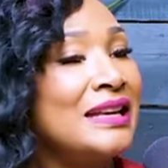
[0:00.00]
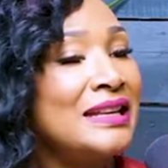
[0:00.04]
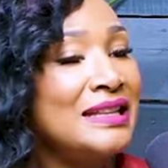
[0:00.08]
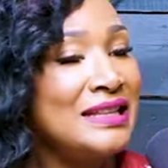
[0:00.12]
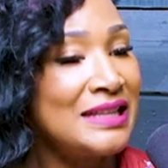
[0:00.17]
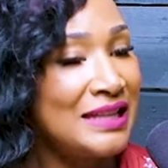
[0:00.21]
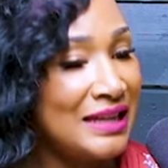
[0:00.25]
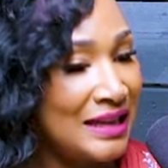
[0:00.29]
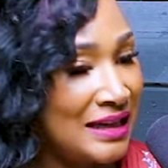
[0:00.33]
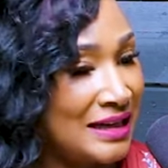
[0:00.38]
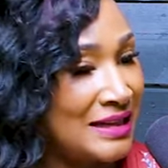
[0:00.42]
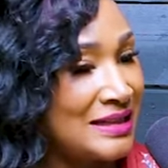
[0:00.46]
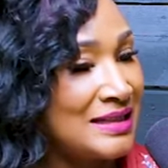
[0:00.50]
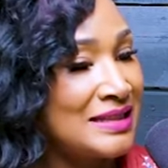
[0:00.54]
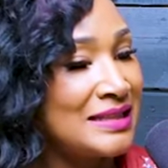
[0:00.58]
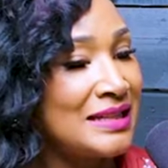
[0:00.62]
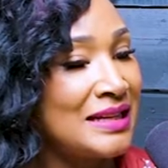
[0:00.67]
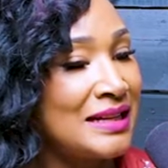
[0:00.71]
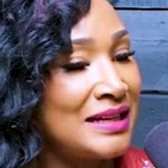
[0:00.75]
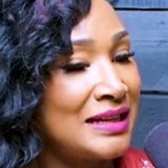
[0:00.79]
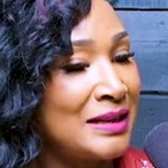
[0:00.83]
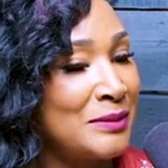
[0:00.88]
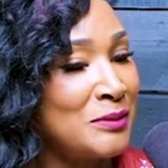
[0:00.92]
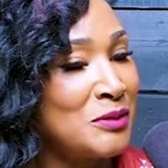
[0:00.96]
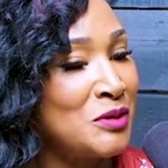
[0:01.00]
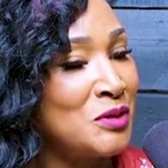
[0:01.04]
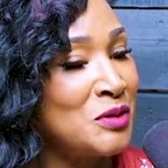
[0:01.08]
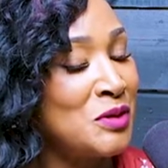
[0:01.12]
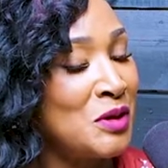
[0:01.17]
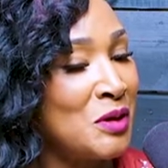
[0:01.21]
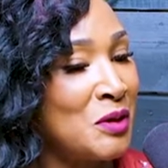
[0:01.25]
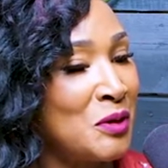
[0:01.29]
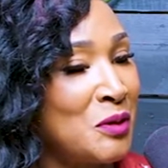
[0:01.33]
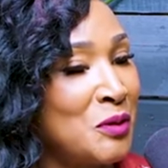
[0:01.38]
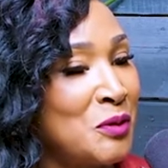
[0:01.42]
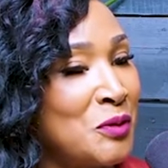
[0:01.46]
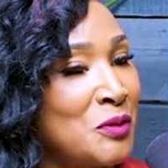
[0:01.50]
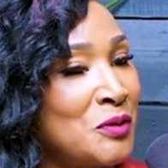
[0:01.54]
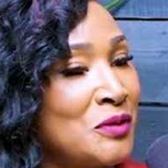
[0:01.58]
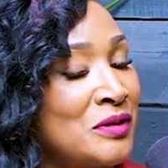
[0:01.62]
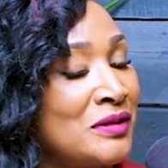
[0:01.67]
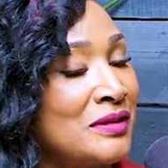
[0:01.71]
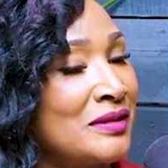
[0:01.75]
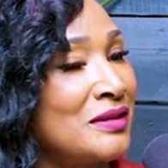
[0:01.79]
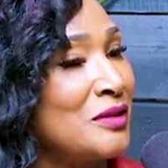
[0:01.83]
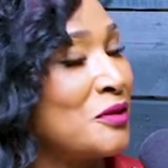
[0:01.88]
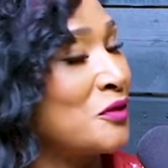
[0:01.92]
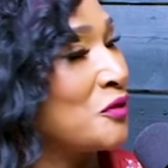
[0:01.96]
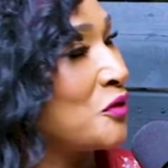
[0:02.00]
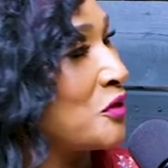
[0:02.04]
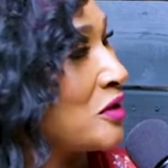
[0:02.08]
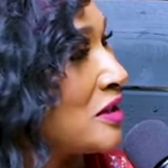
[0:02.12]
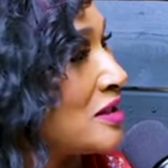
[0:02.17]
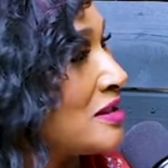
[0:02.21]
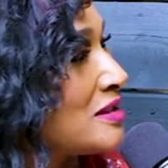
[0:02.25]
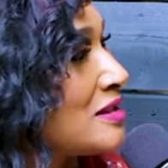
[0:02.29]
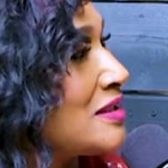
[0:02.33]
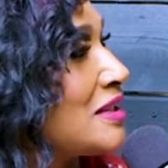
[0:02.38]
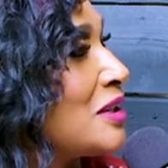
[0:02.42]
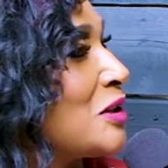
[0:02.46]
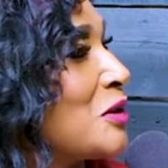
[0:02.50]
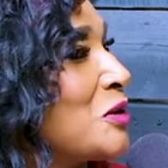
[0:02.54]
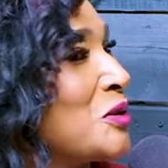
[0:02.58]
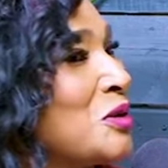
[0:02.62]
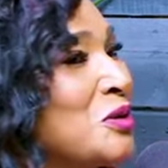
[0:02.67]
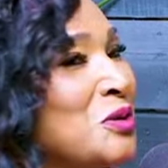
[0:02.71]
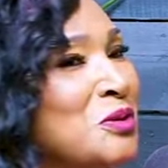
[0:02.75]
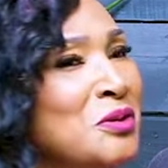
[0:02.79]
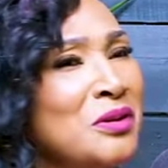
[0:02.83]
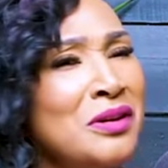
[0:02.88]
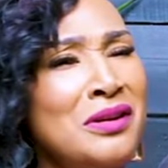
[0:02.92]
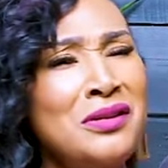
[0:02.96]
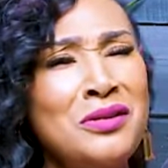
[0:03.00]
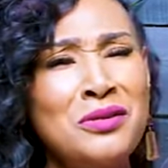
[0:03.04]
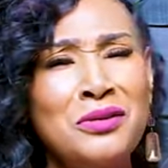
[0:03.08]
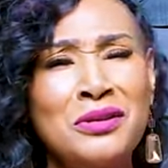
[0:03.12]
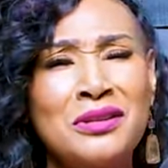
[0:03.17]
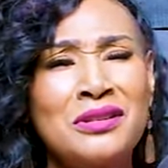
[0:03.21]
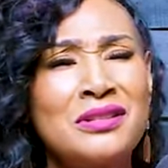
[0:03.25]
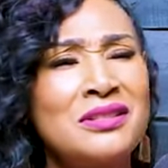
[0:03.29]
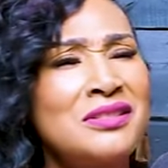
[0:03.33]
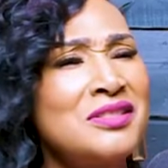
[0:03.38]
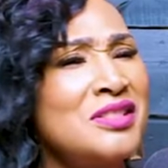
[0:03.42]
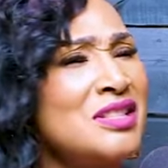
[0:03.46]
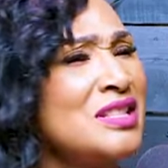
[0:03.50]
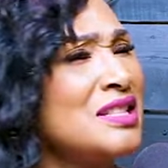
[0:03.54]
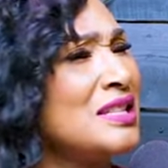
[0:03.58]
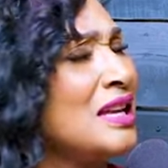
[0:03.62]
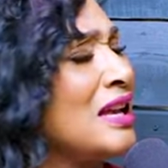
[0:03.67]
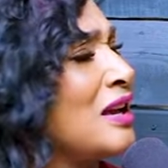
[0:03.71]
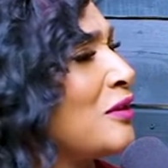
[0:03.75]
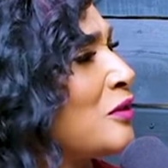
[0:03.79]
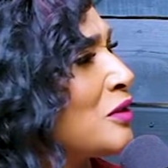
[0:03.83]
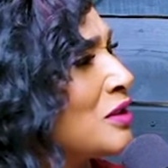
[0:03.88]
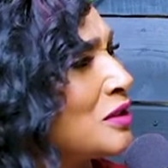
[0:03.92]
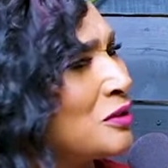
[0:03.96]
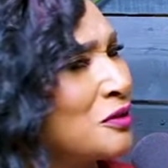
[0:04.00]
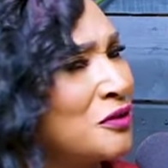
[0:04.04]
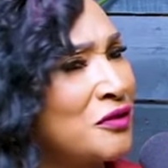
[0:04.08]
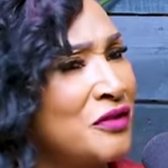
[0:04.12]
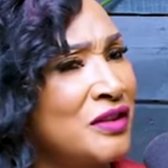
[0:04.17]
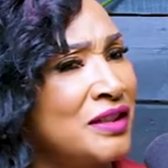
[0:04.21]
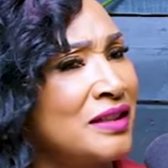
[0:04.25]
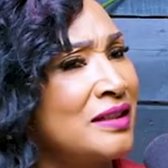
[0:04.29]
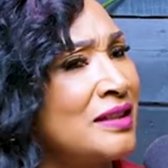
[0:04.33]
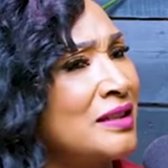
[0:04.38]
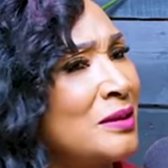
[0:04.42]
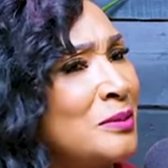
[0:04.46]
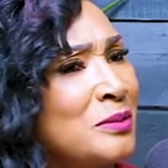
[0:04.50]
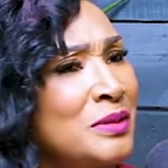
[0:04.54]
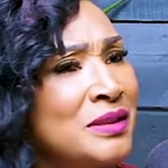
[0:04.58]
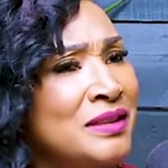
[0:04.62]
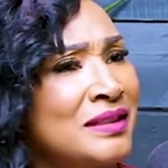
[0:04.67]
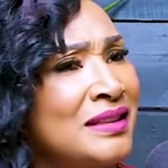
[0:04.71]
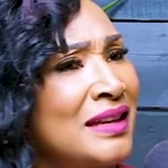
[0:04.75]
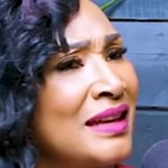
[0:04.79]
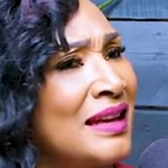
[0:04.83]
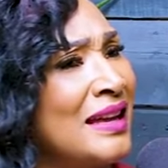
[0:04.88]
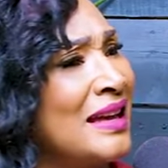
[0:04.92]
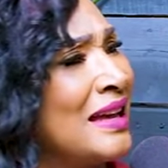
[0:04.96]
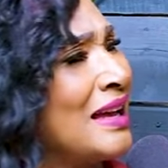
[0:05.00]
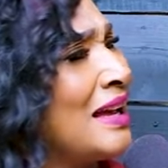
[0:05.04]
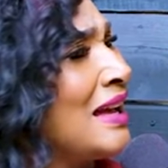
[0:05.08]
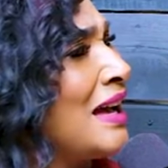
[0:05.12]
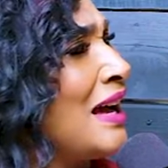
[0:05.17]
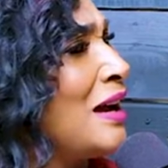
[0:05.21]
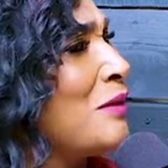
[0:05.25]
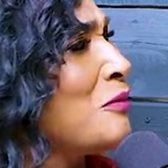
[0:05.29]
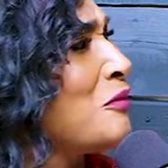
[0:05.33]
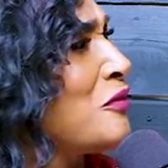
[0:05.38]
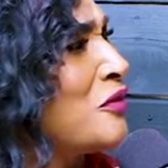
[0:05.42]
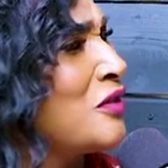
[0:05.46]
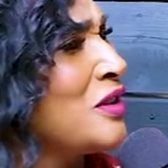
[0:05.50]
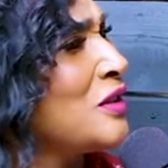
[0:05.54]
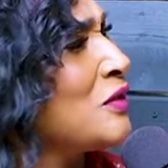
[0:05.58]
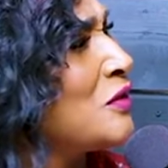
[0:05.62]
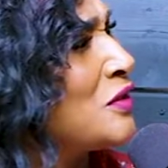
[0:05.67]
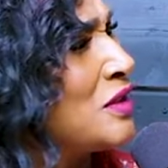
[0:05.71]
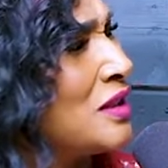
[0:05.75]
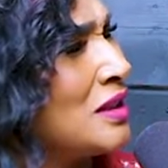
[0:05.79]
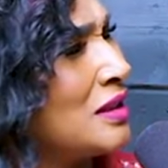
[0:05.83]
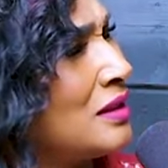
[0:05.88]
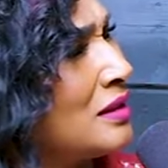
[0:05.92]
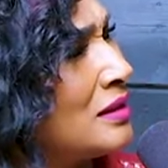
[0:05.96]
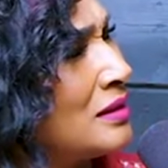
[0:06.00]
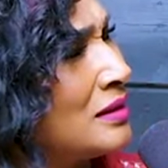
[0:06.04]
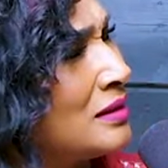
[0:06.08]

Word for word: Yes. Um, you know, your friends tell you, "Oh, girl, just have a little fun." But I'm fifty.